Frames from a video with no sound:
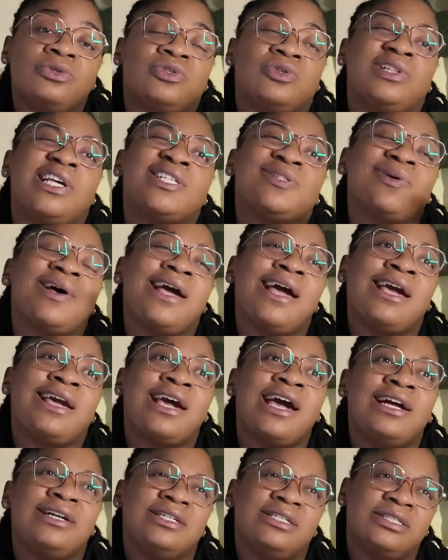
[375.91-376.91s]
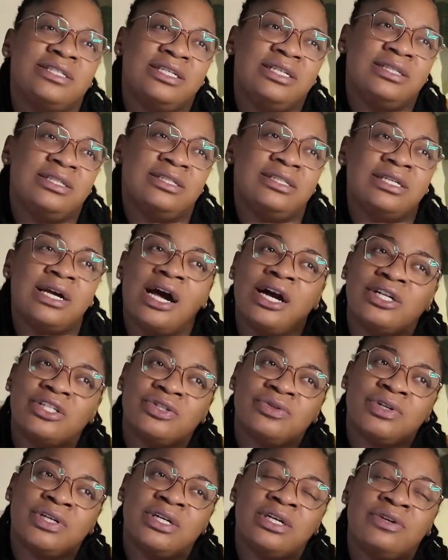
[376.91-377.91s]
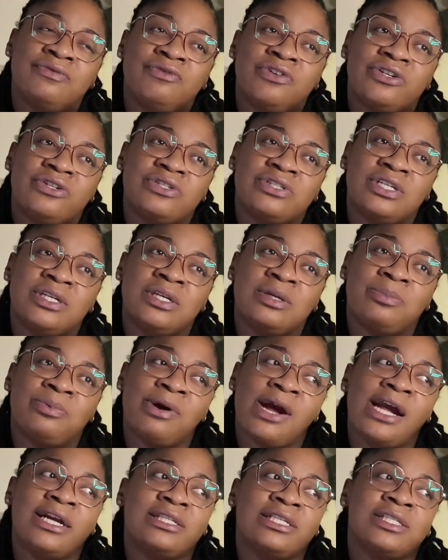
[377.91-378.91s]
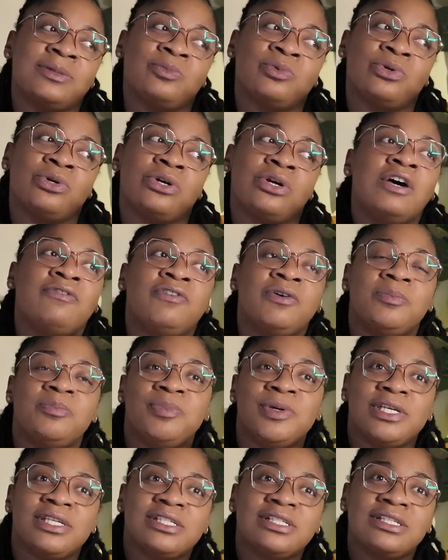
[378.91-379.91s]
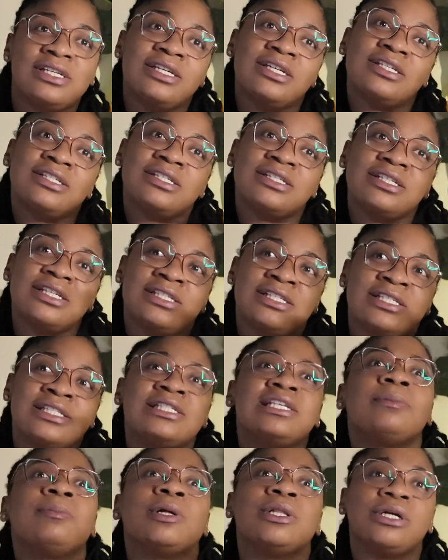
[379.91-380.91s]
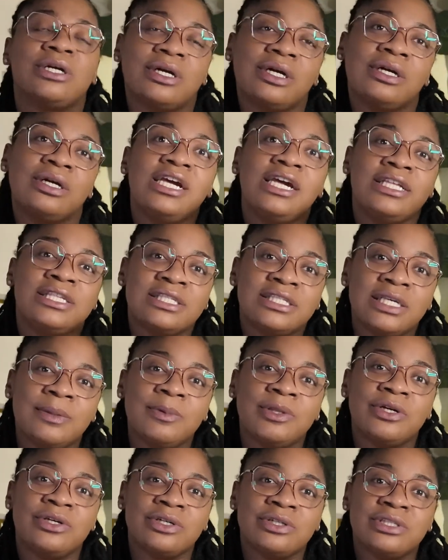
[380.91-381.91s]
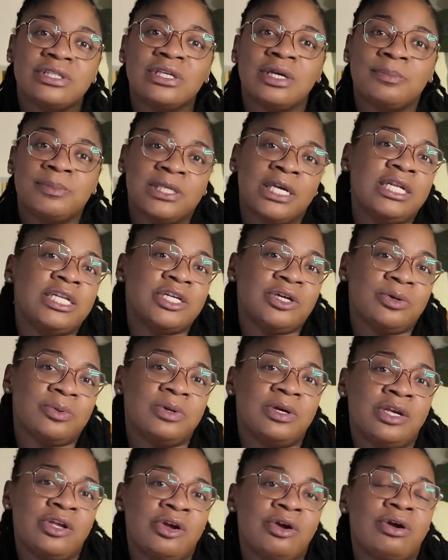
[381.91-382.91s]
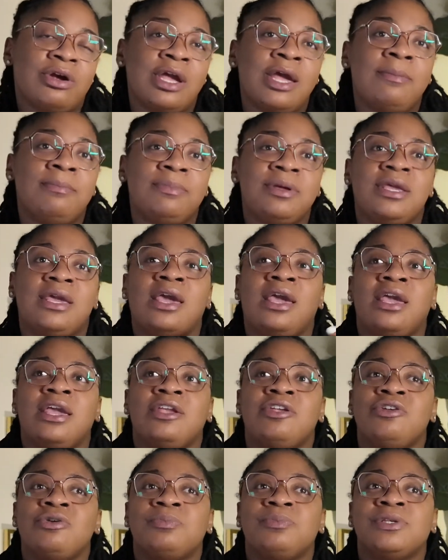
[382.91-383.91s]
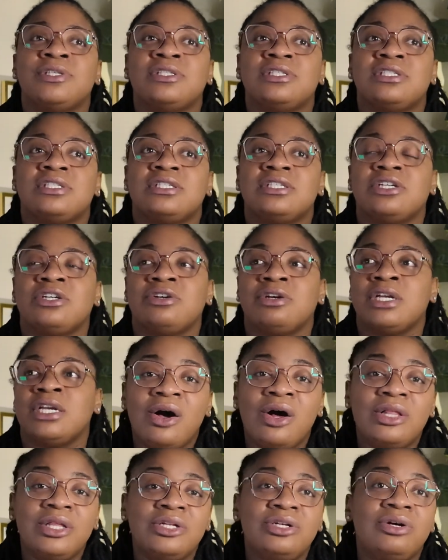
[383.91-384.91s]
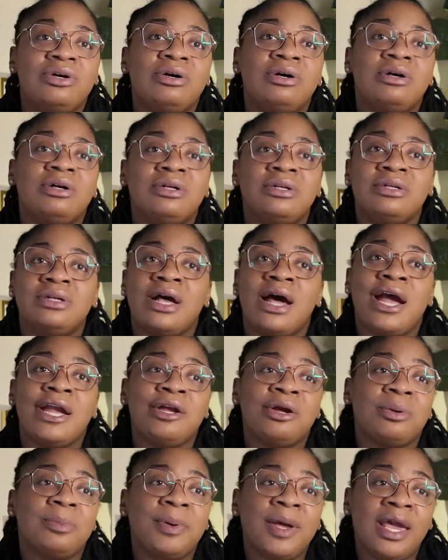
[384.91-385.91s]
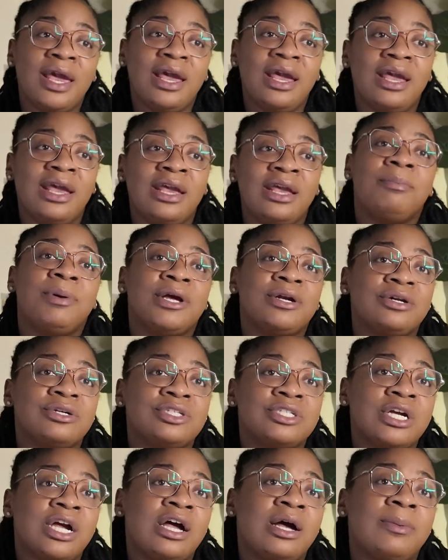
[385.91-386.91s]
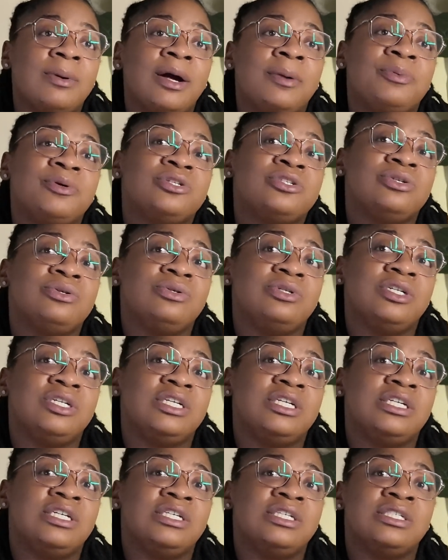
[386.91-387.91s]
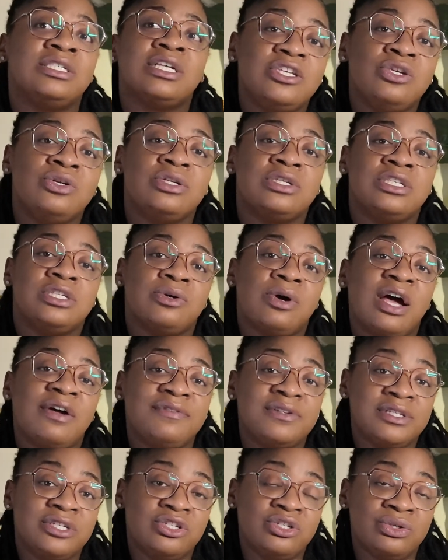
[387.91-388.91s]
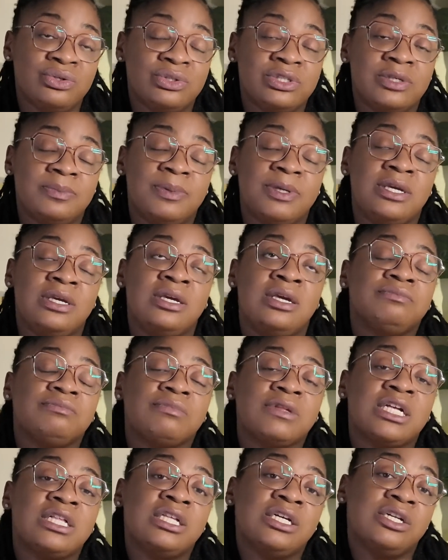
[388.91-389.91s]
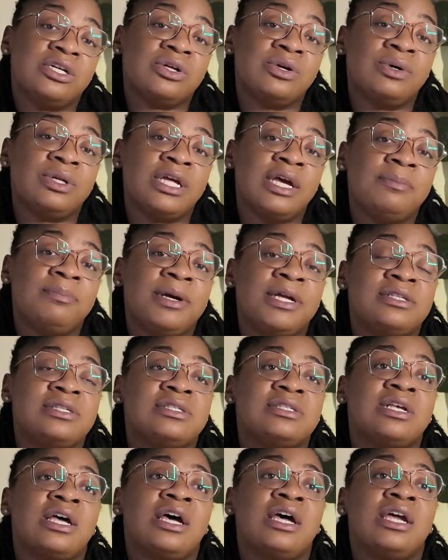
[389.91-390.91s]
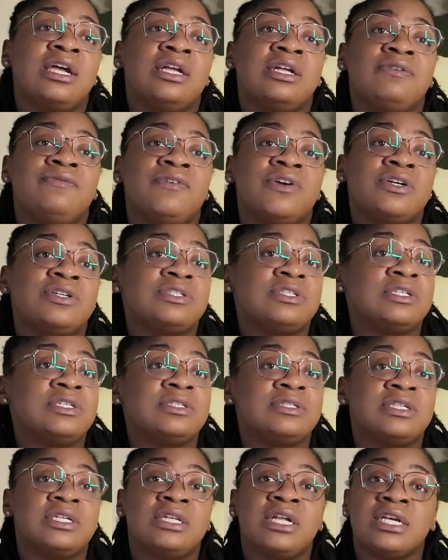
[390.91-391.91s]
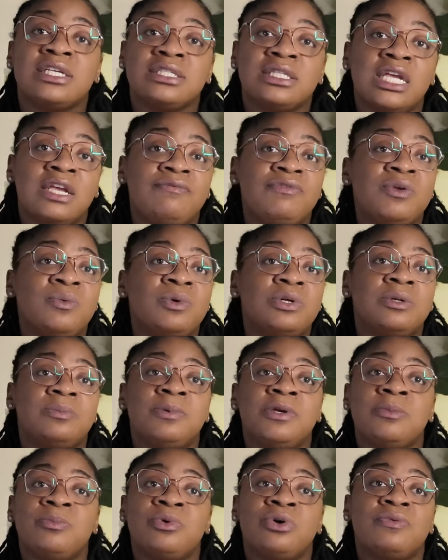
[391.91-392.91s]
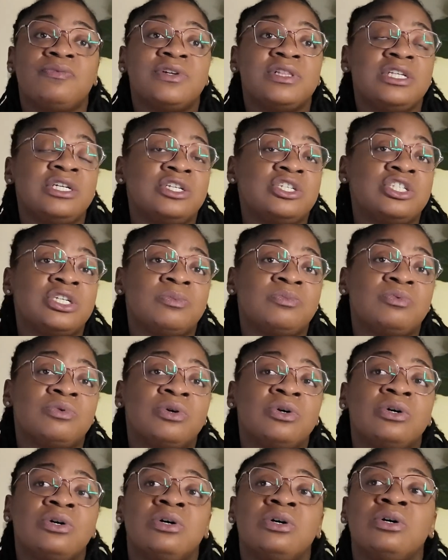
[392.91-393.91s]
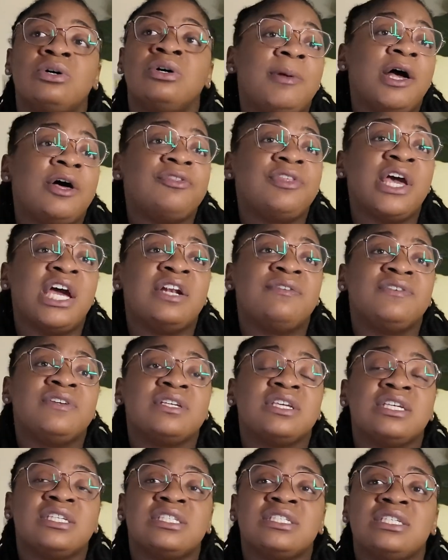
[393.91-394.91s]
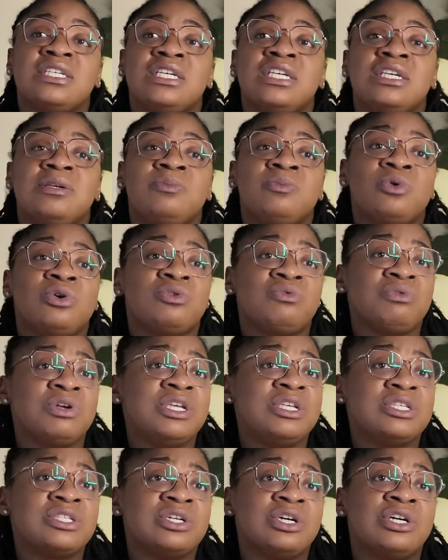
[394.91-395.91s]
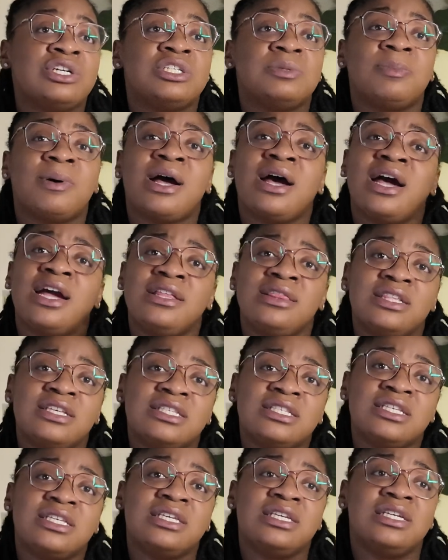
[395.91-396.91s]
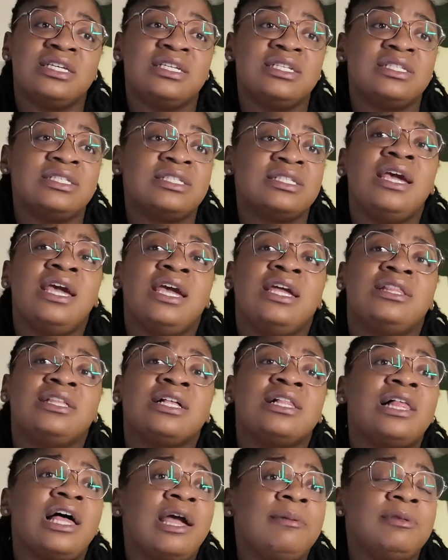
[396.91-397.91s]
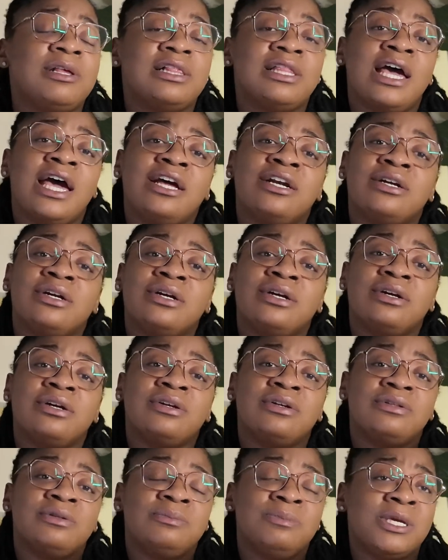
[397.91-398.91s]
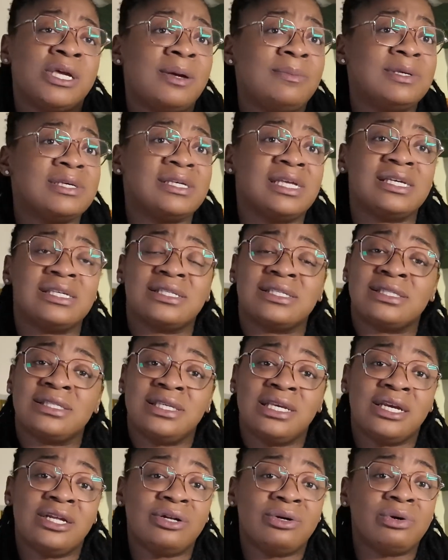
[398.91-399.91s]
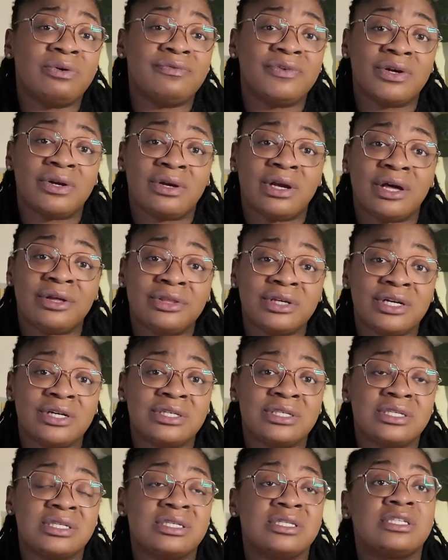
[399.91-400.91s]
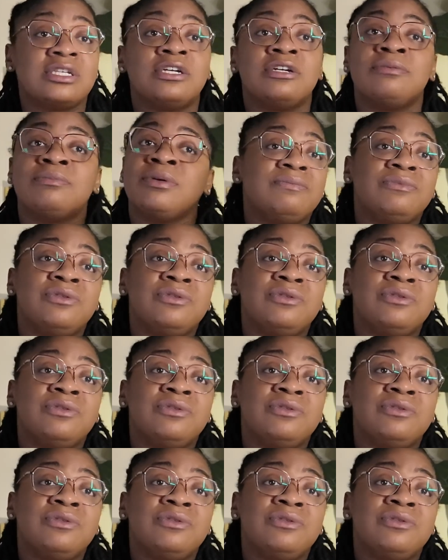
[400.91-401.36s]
So that's why I kind of see the doctorate of nursing practice more of a business. It's similar. It's similar to obtaining your MBA, your business degree. All in all, higher pay, better job opportunities. You could still obviously choose to be clinical and at bedside versus the next day if you want to be more of a leadership role, health advocacy, more research behind the scenes, and climb the ladder, becoming like the CNO of your healthcare system.